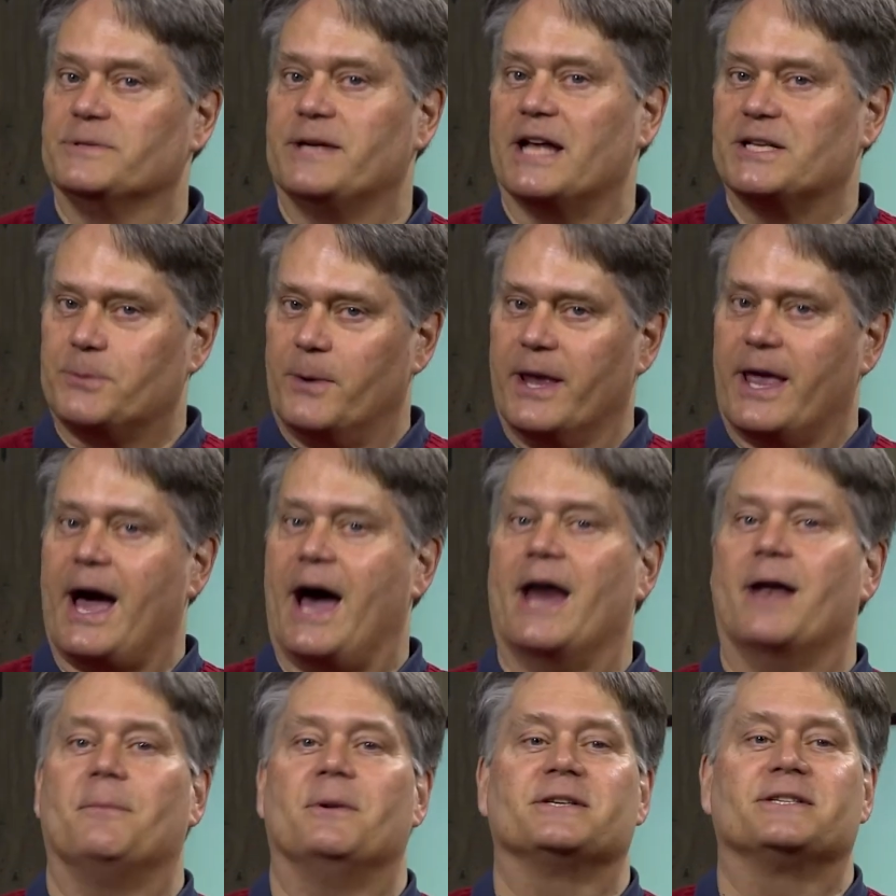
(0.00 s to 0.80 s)
That's why
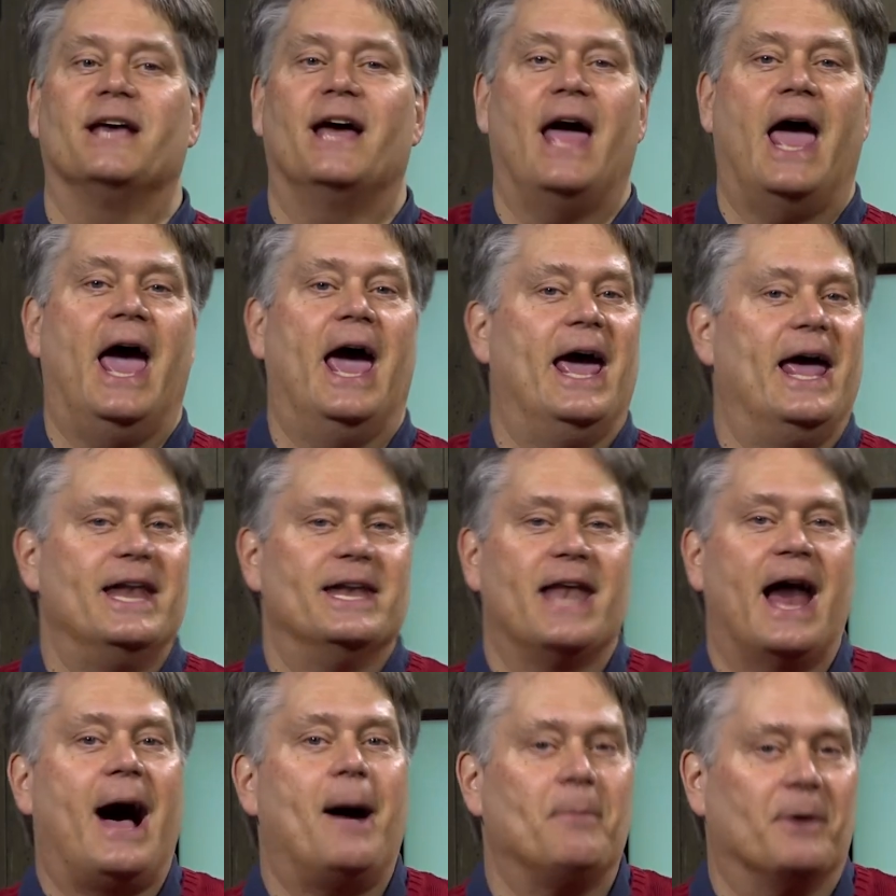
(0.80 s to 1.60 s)
economists hate
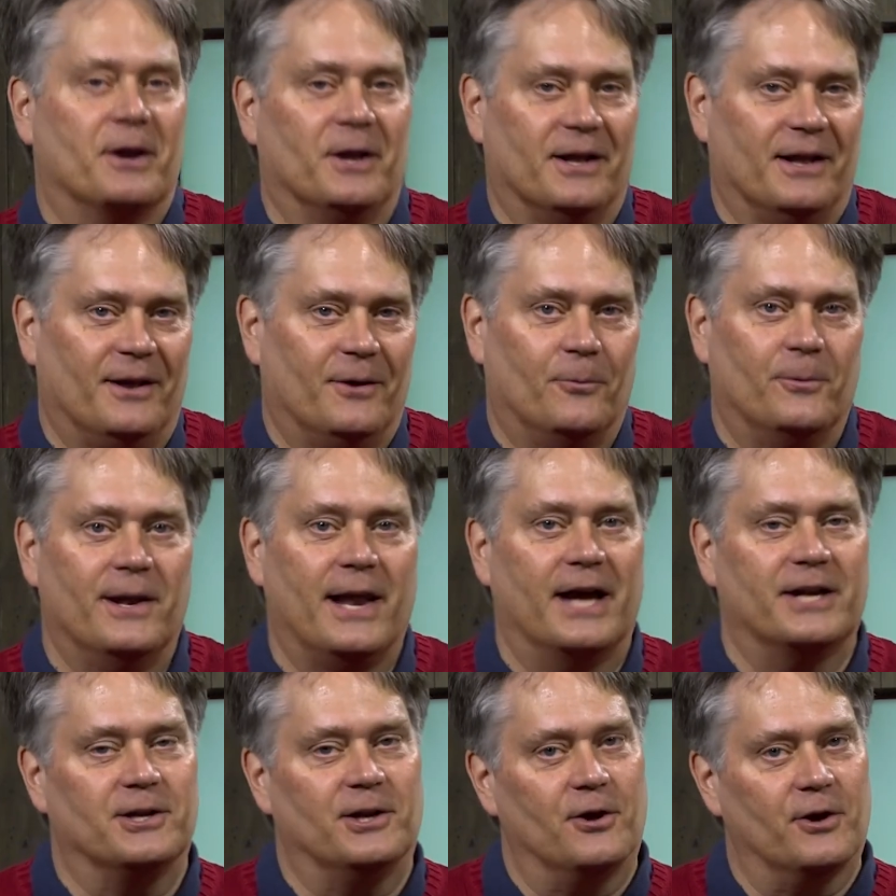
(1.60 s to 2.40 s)
nominal. We
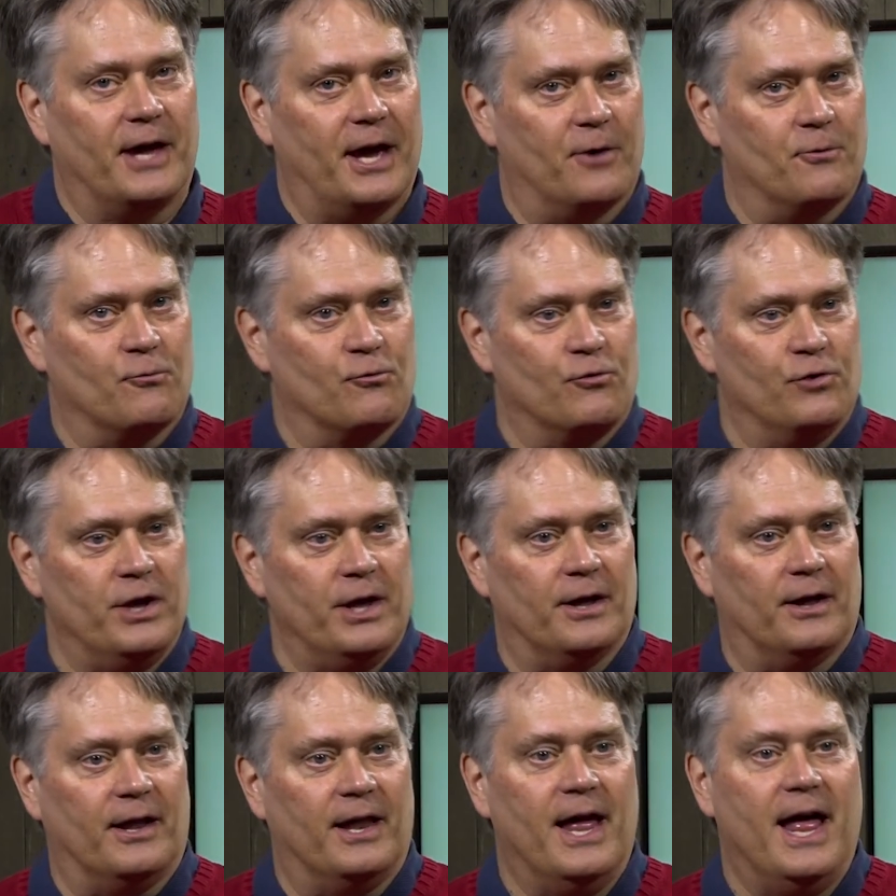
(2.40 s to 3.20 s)
like to look at
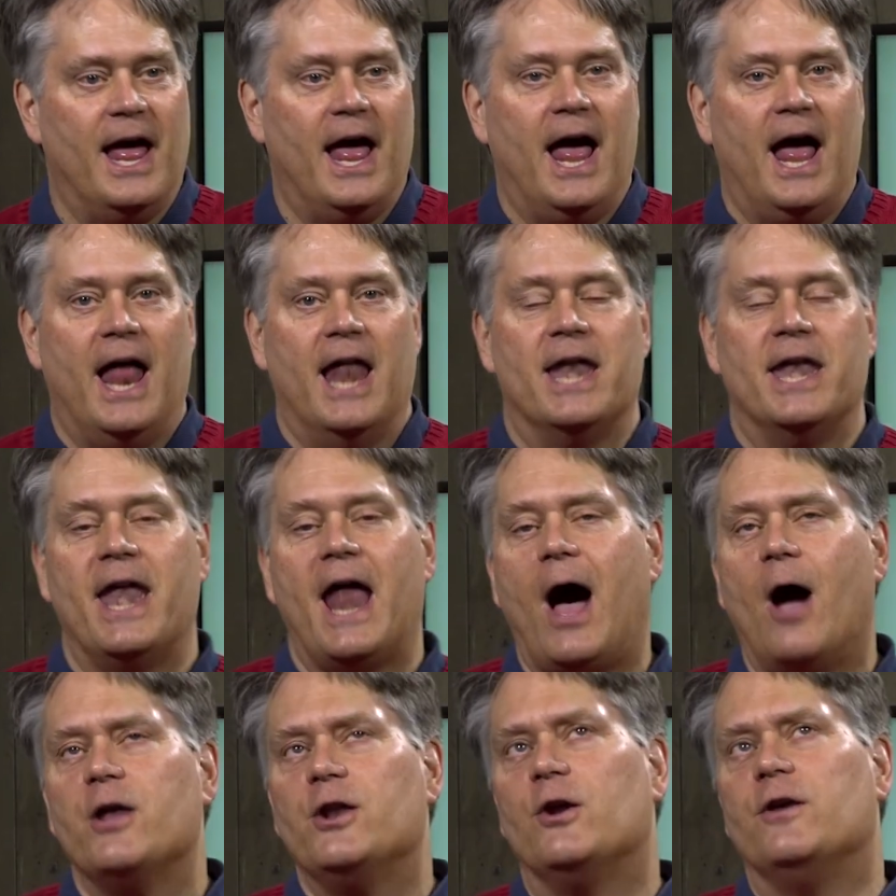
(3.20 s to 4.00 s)
real.
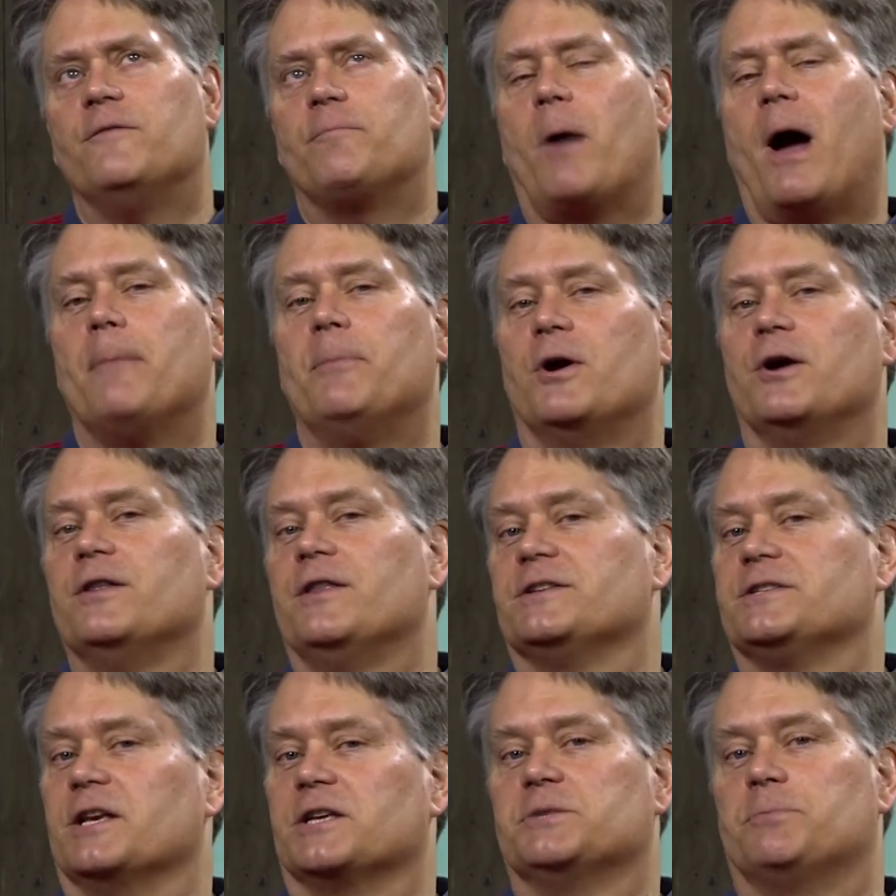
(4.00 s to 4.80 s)
Now, you probably heard
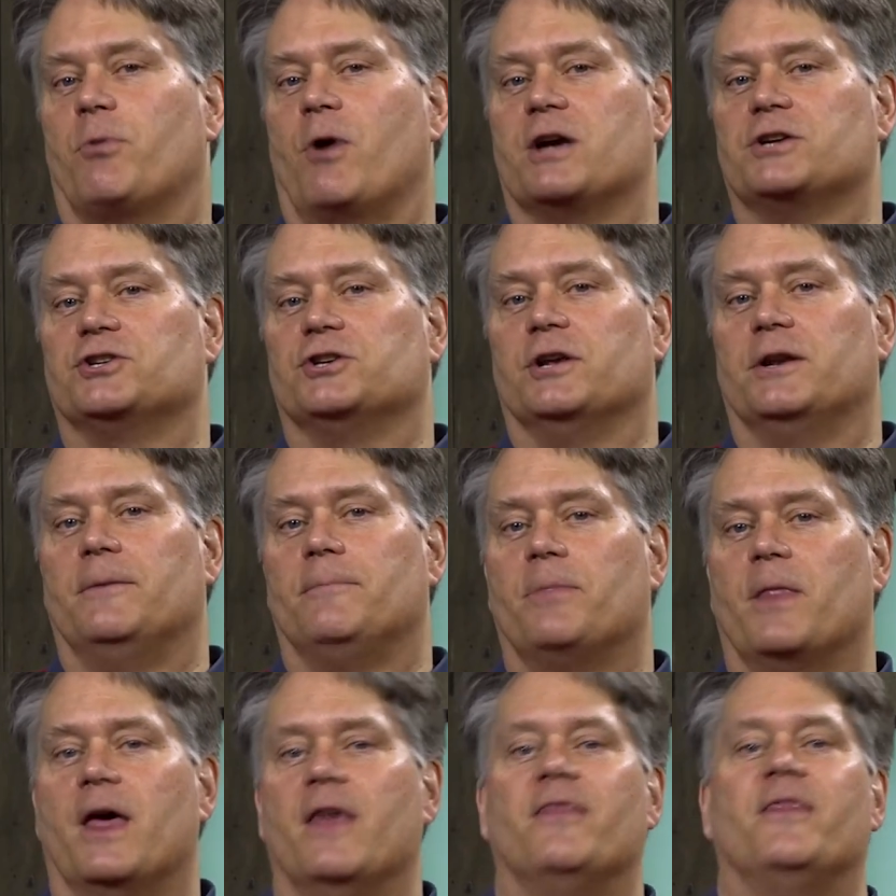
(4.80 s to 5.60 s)
this expression,
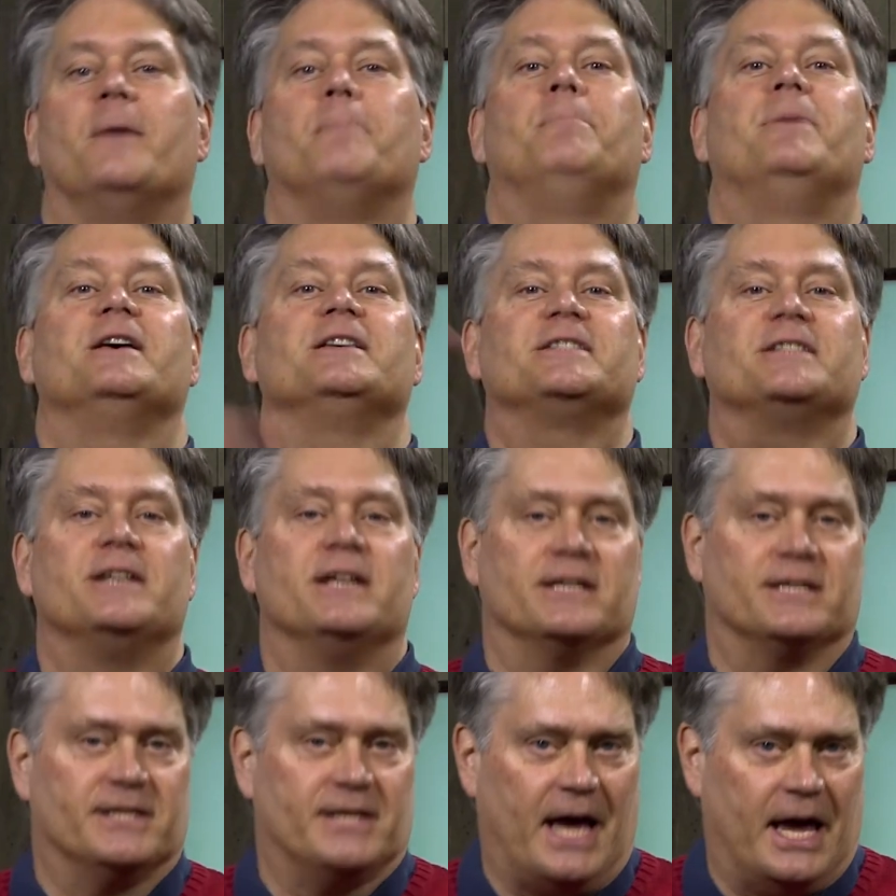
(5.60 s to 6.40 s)
the
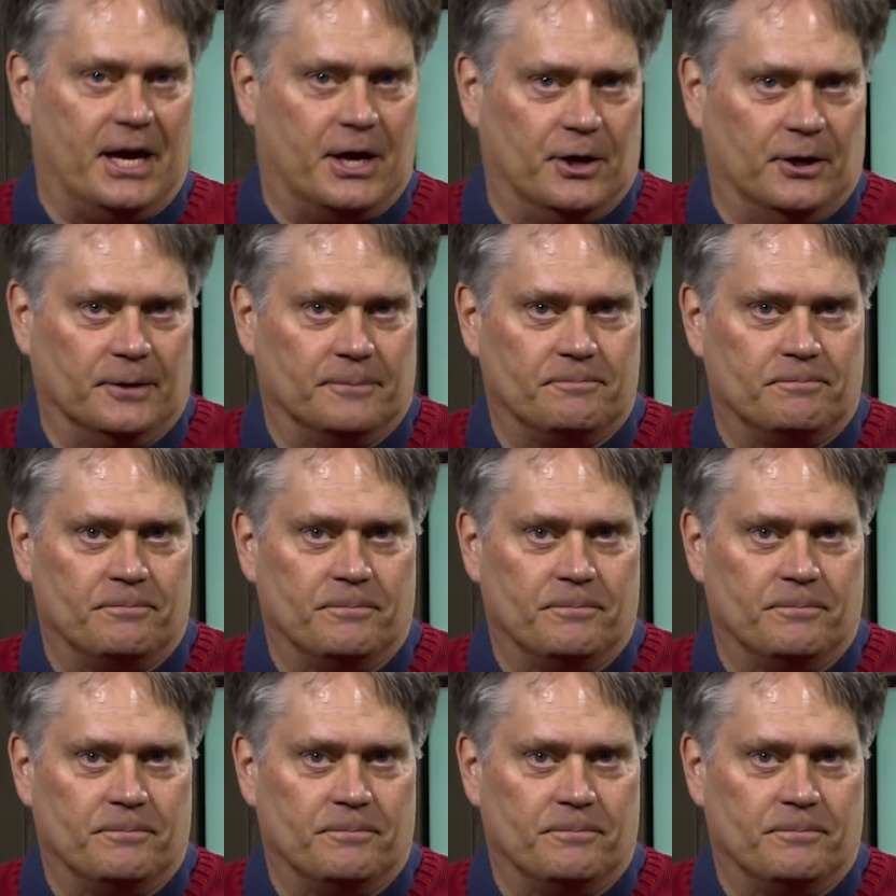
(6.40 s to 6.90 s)
business cycle.